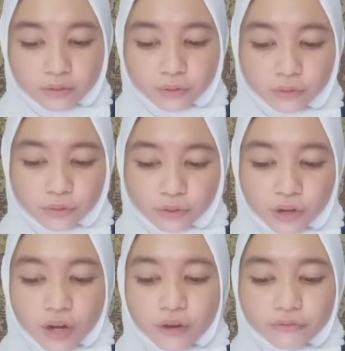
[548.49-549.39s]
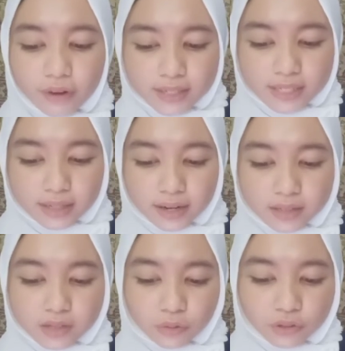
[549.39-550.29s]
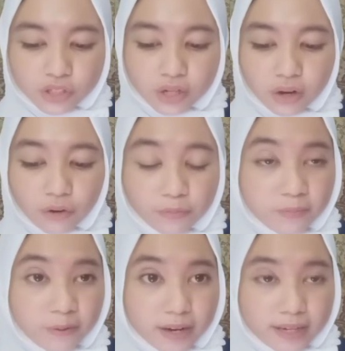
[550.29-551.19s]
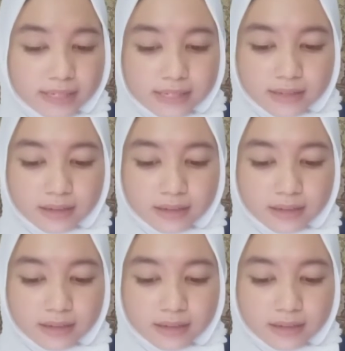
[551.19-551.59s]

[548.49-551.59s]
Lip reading: who function as source of phrase,